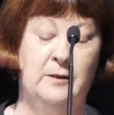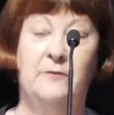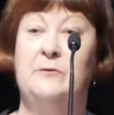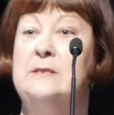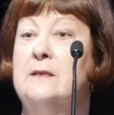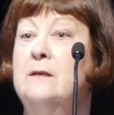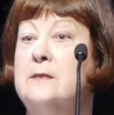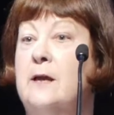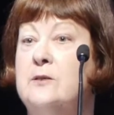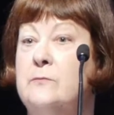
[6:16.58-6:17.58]
The
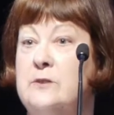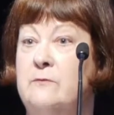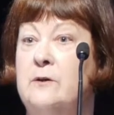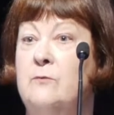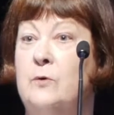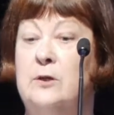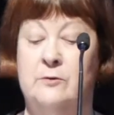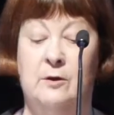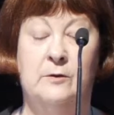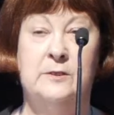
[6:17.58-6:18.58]
facilitator was a very
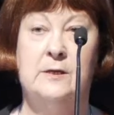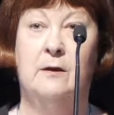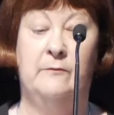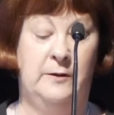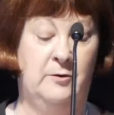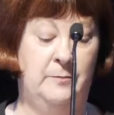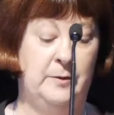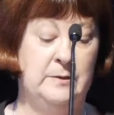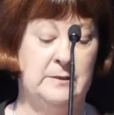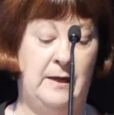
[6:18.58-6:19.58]
well-known
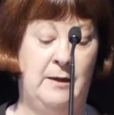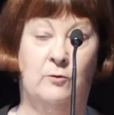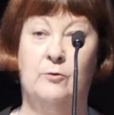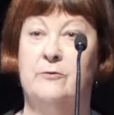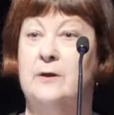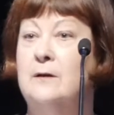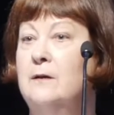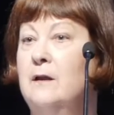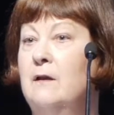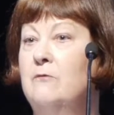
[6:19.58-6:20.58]
psychotherapist and author,
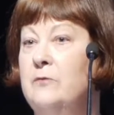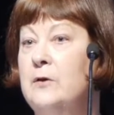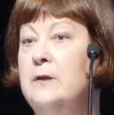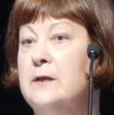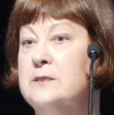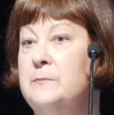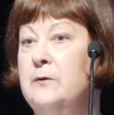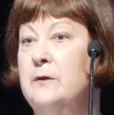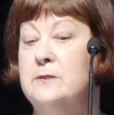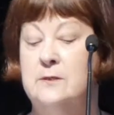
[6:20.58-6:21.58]
very
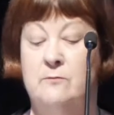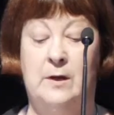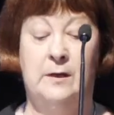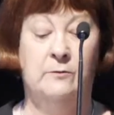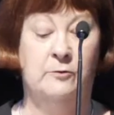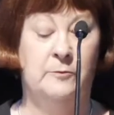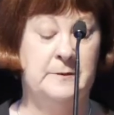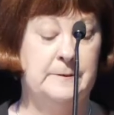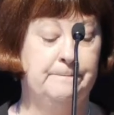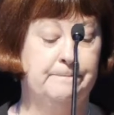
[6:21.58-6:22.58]
experienced in running
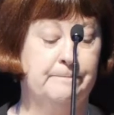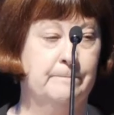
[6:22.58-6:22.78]
groups.